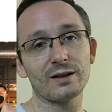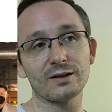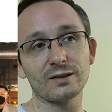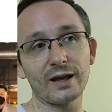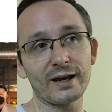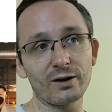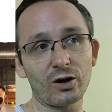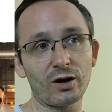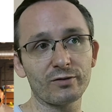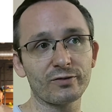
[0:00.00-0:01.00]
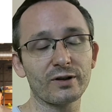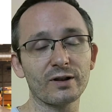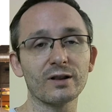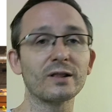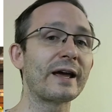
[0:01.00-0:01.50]
laid off,
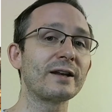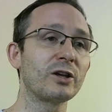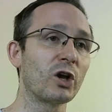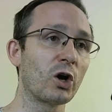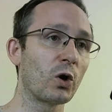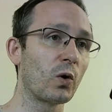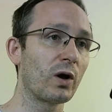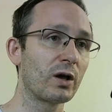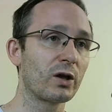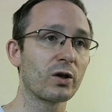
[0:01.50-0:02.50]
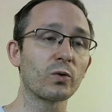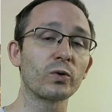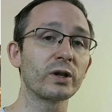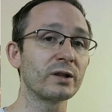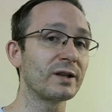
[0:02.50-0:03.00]
let go,
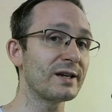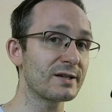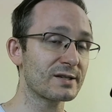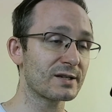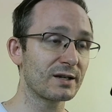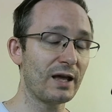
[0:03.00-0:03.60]
released,